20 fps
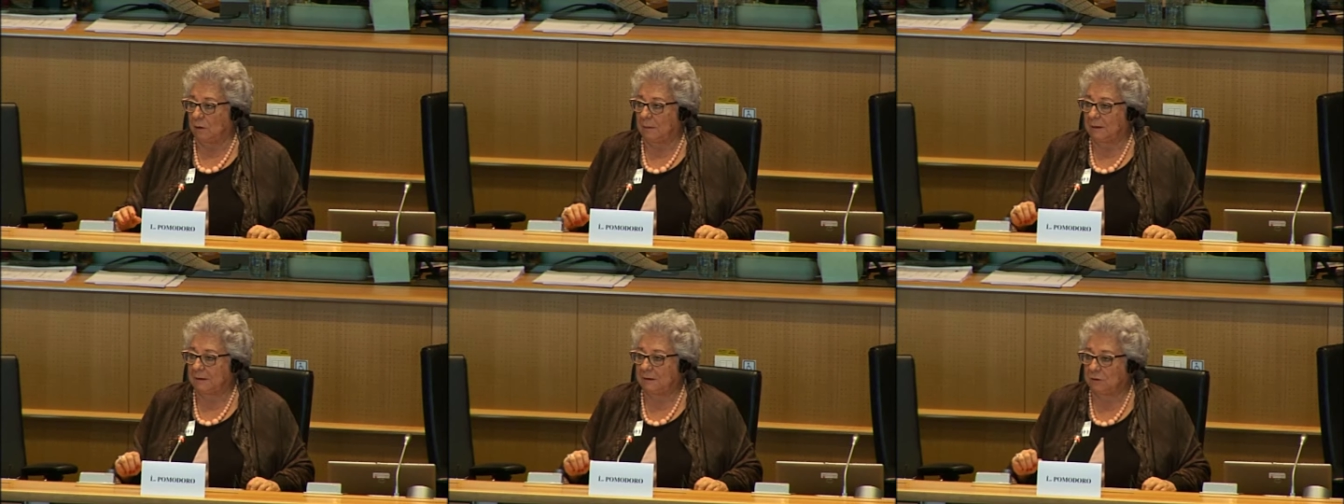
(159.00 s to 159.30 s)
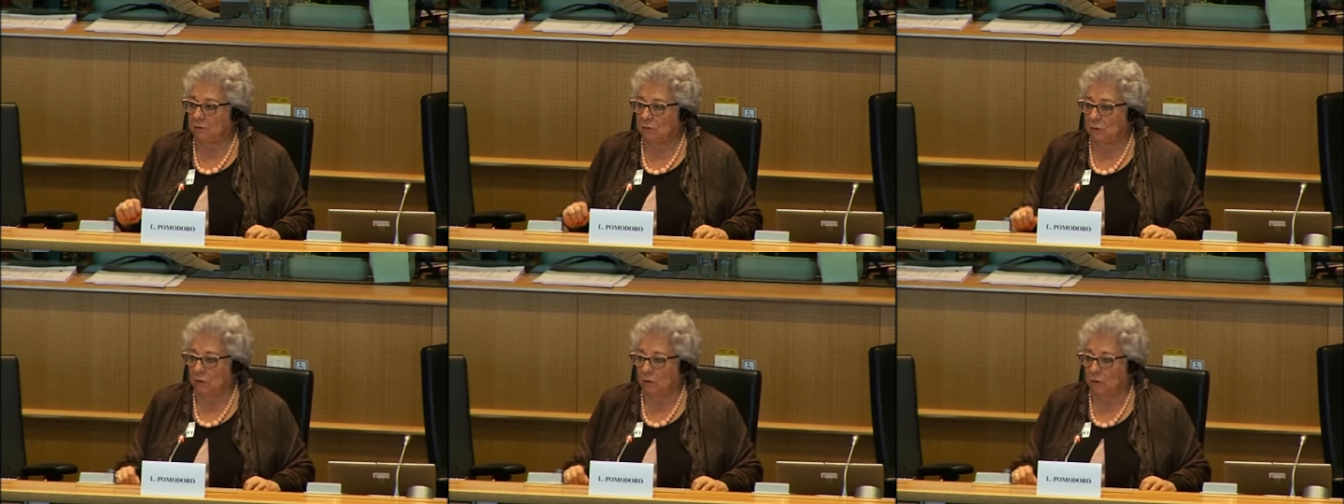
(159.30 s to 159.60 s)

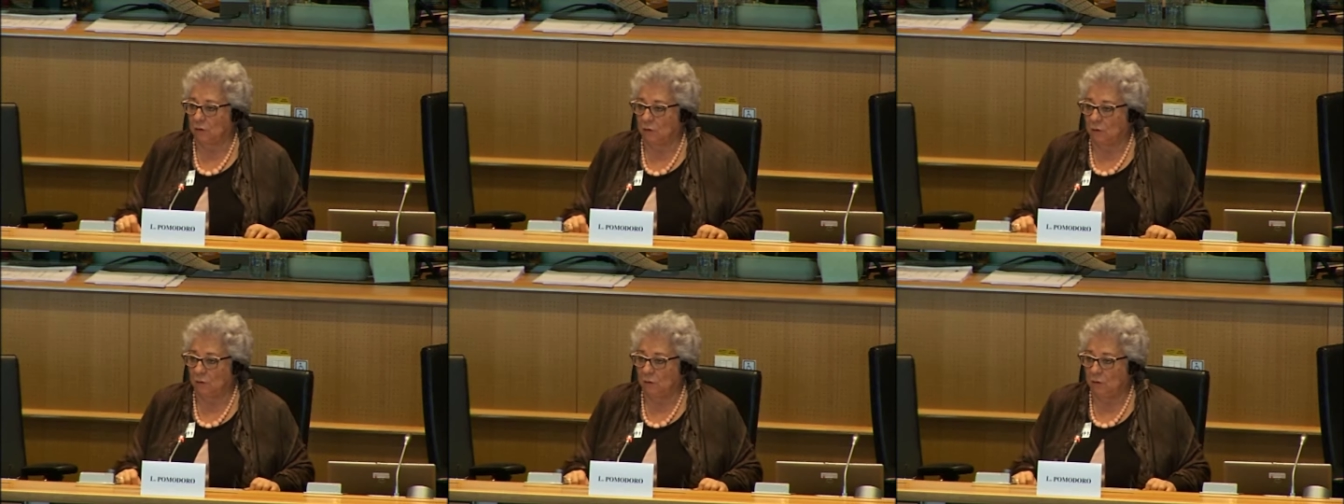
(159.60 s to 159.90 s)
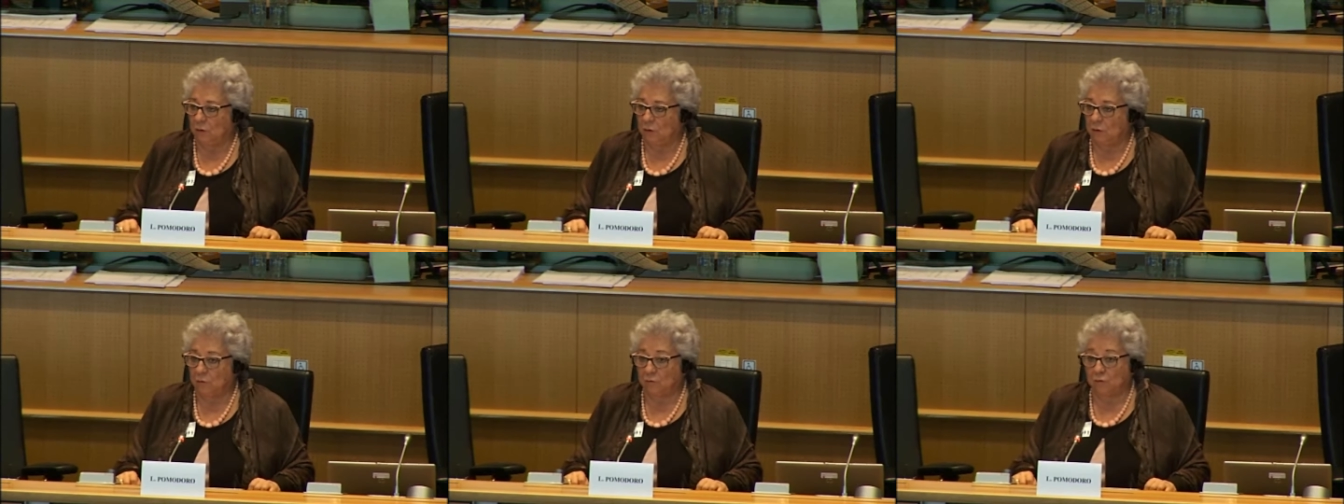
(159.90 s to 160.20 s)

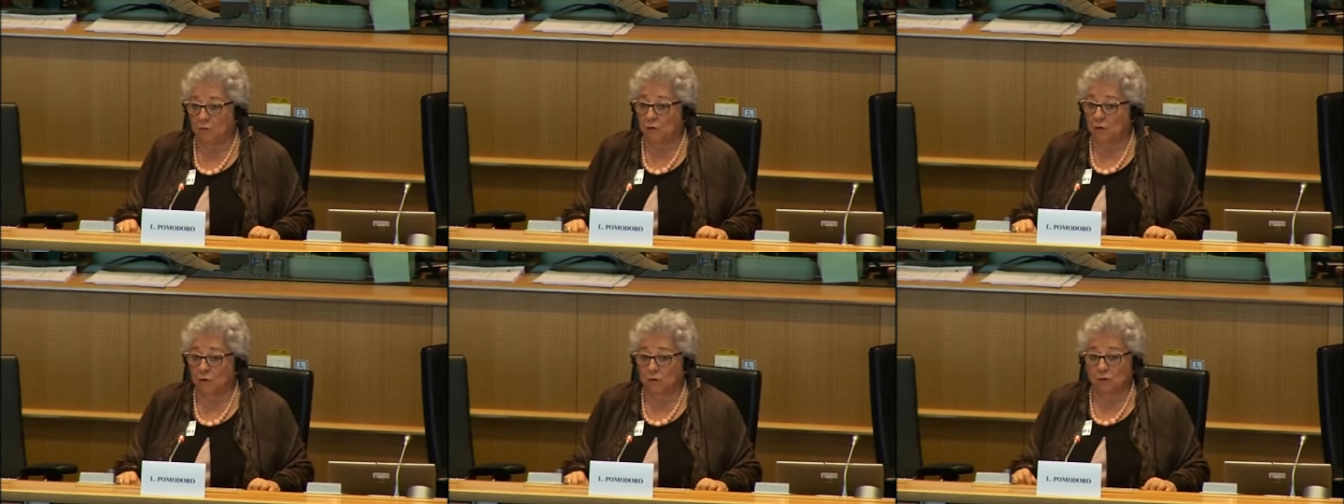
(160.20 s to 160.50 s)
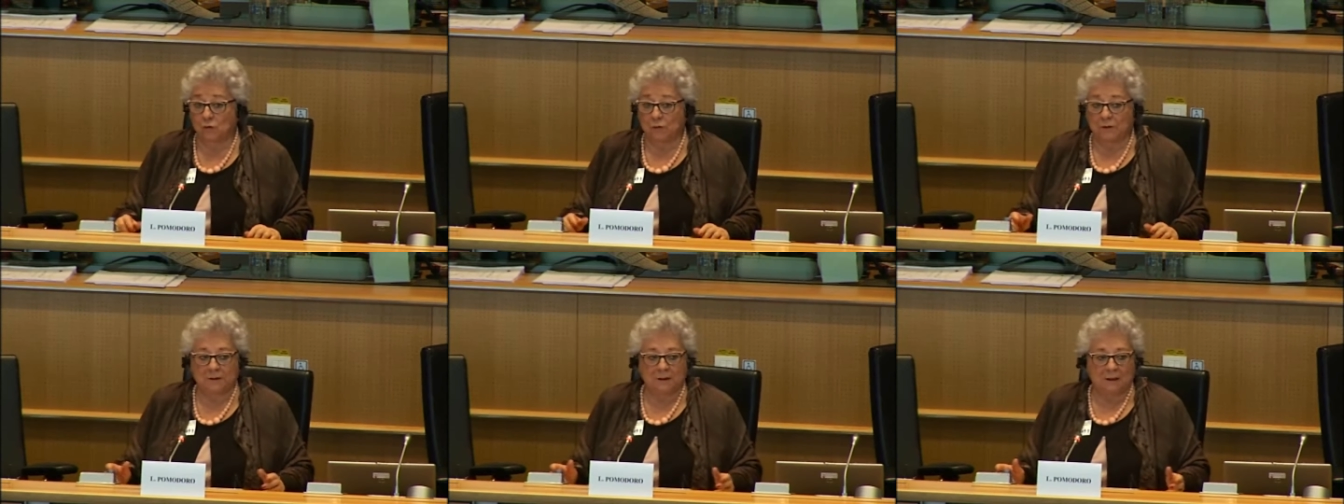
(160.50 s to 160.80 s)

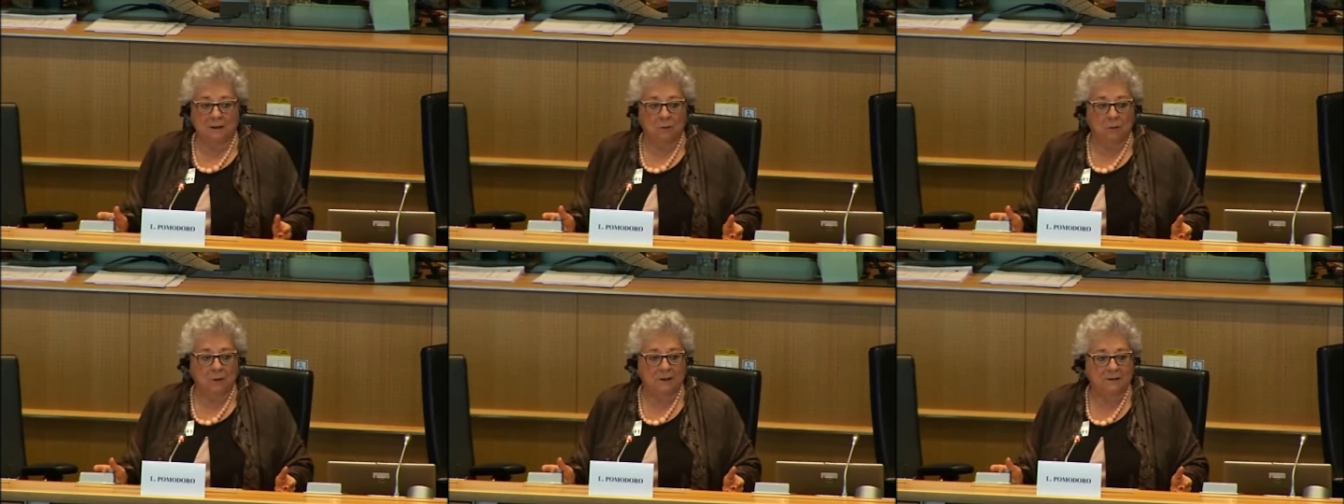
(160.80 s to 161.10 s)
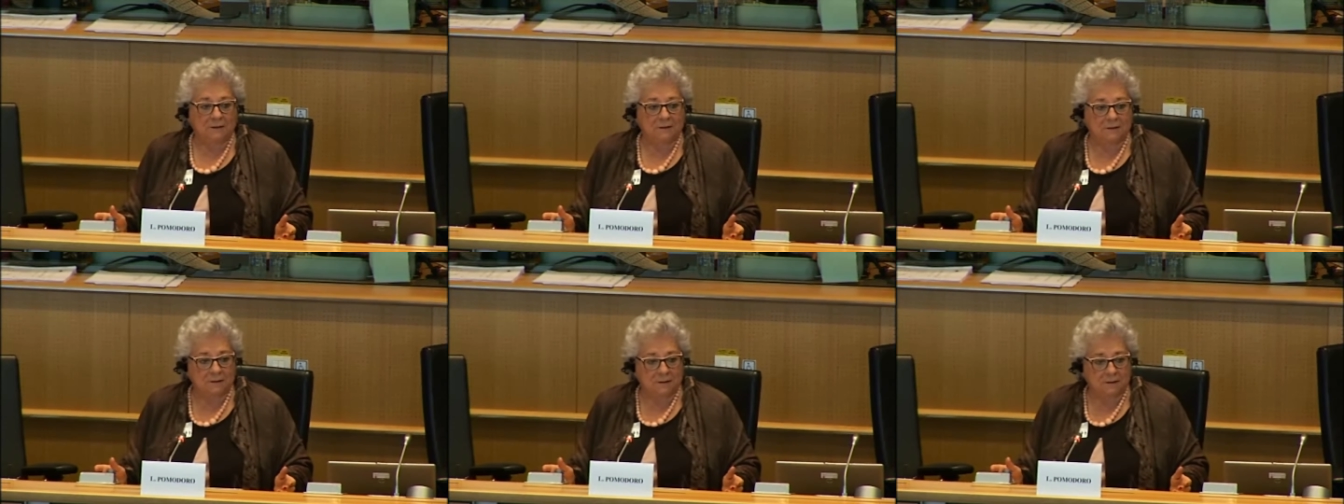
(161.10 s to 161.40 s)
1893,
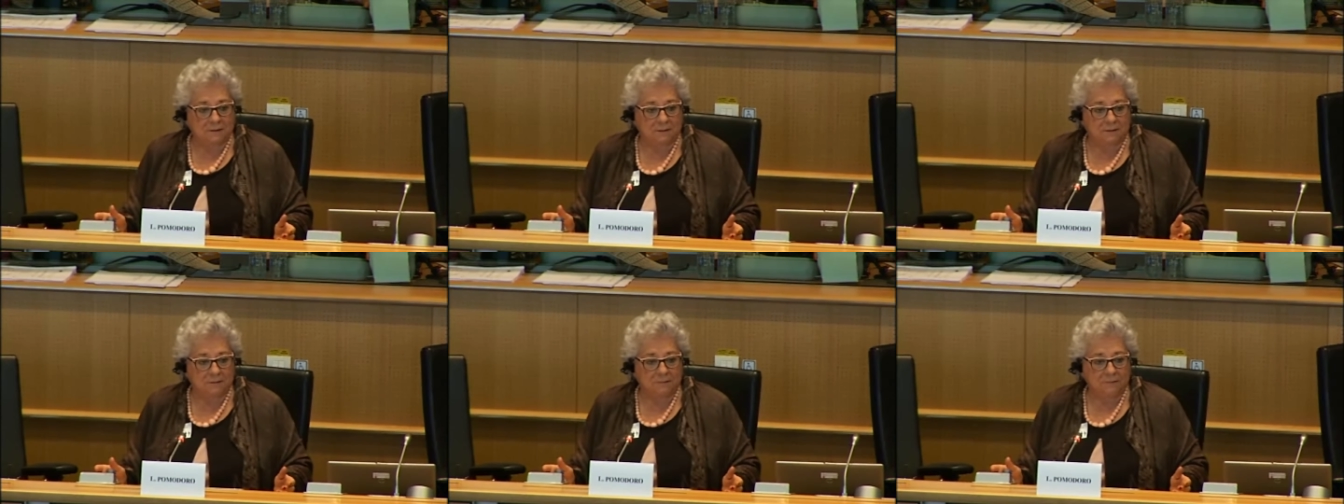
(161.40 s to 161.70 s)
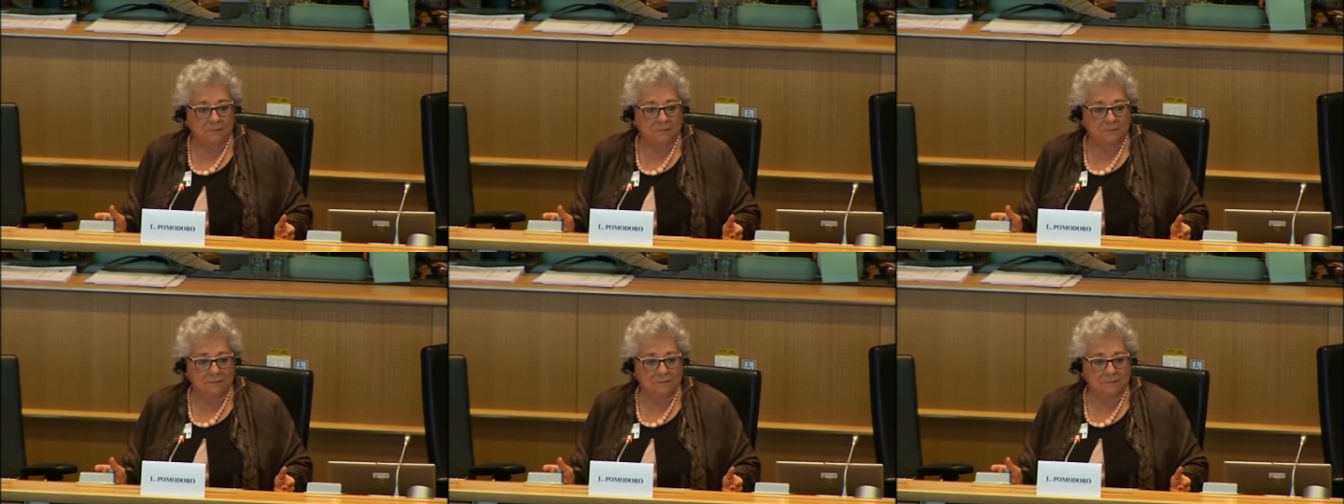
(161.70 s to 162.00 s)

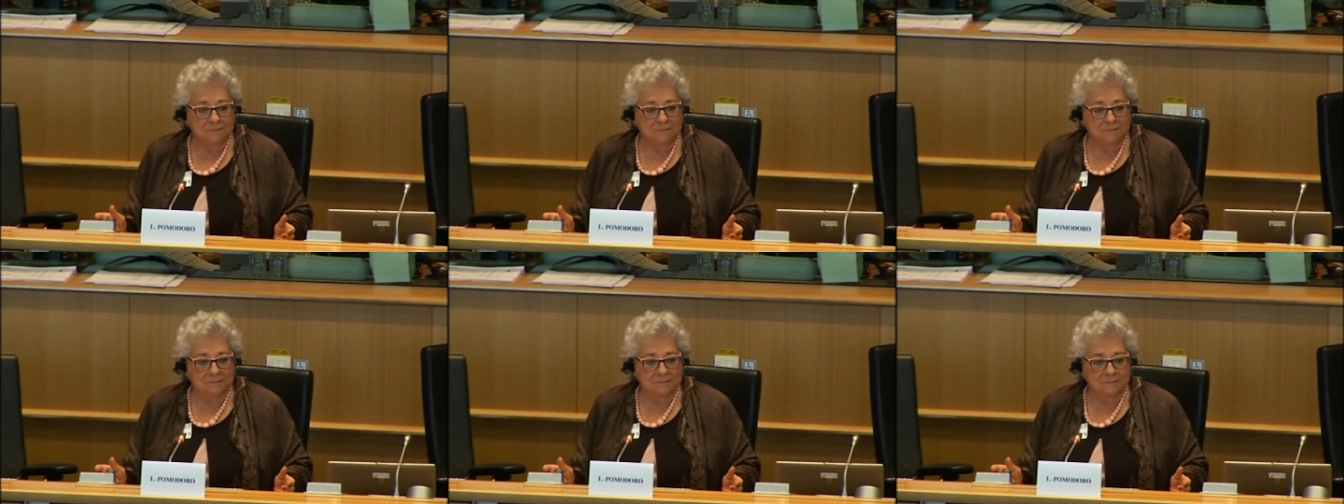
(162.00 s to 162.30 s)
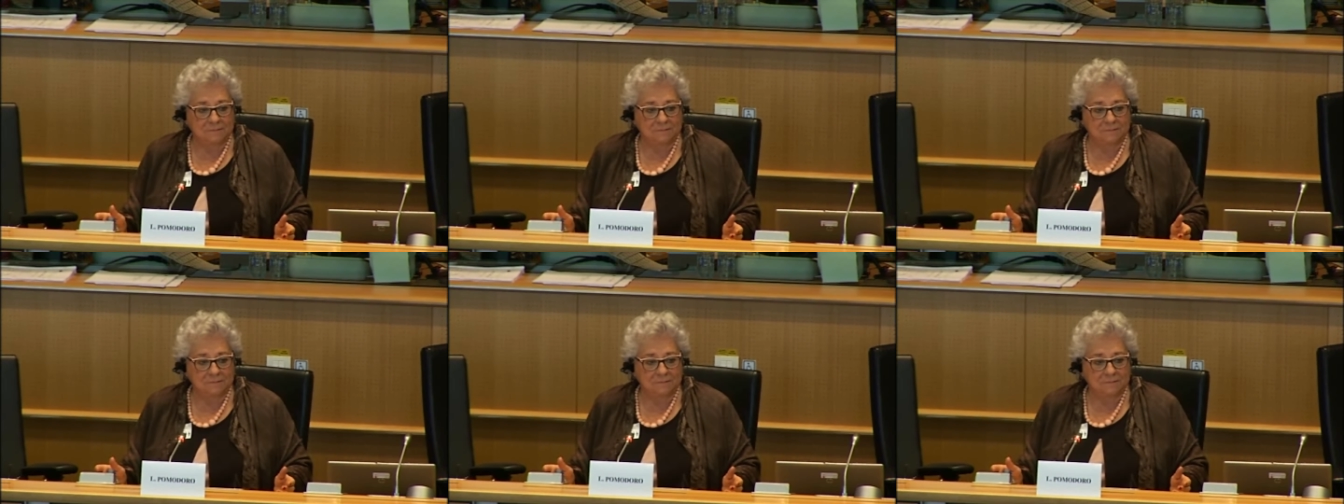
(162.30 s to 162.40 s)
uh,